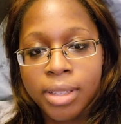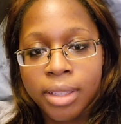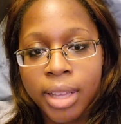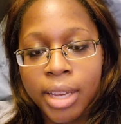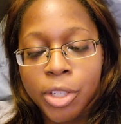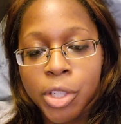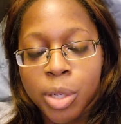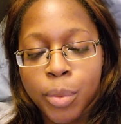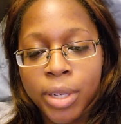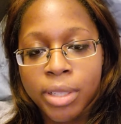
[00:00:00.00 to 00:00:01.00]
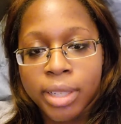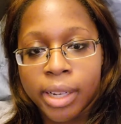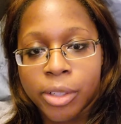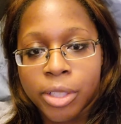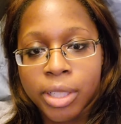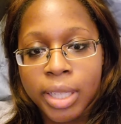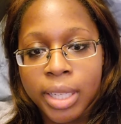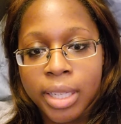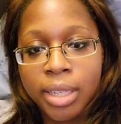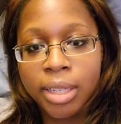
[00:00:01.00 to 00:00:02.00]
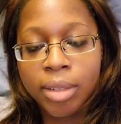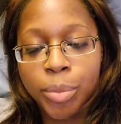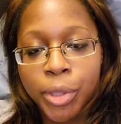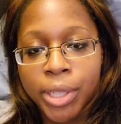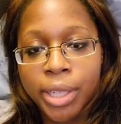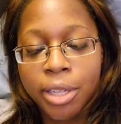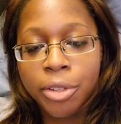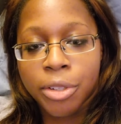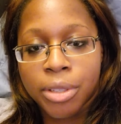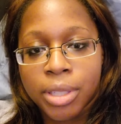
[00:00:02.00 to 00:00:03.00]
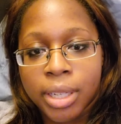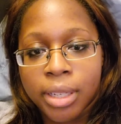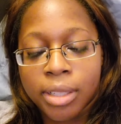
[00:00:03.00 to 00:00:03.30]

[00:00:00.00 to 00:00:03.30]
the last treatment is actually pretty interesting.